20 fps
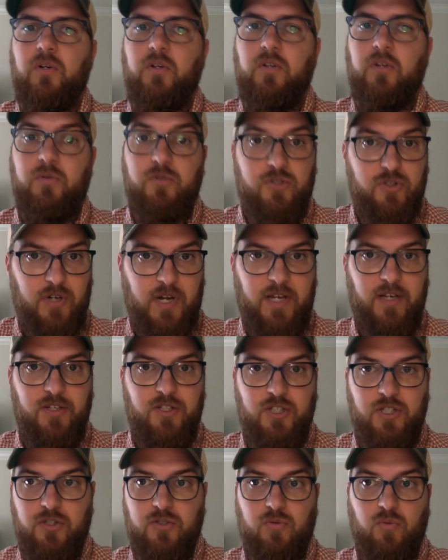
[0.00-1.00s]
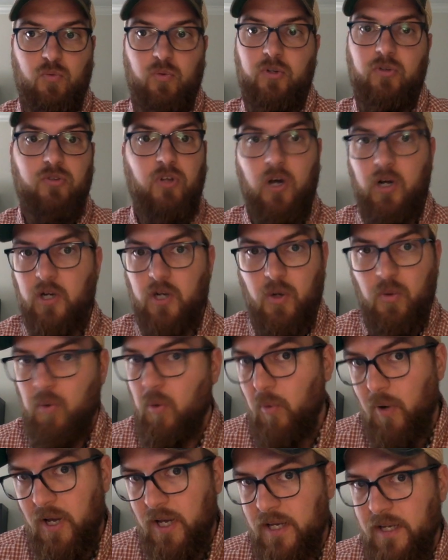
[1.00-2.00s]
those strategies will not go
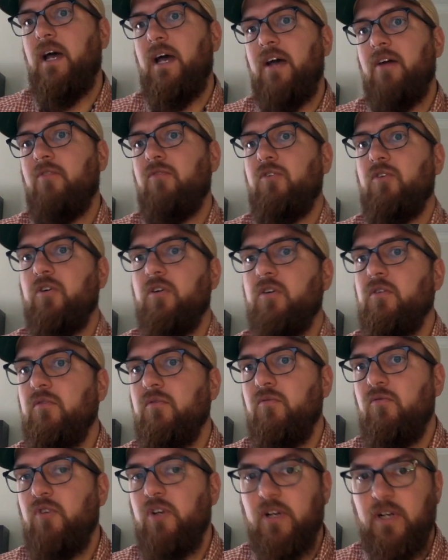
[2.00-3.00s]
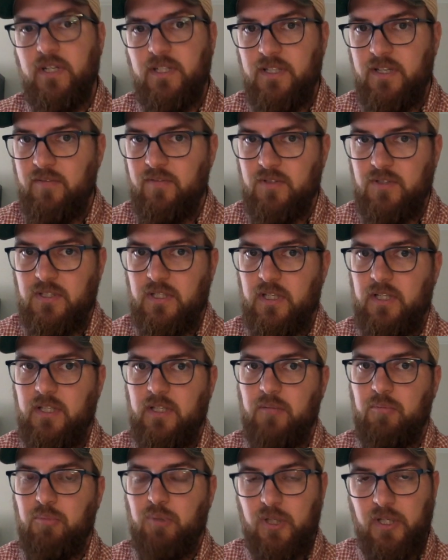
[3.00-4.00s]
away after very
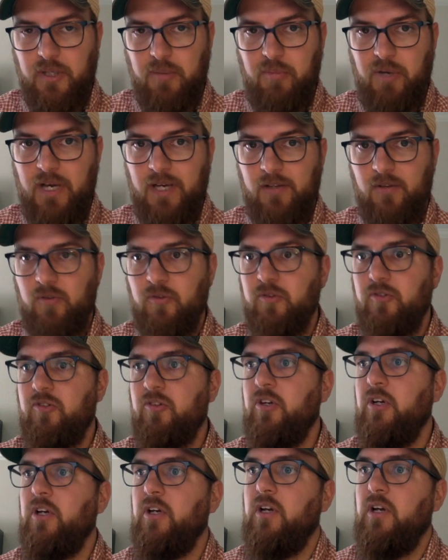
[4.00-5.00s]
devastating bloody battles.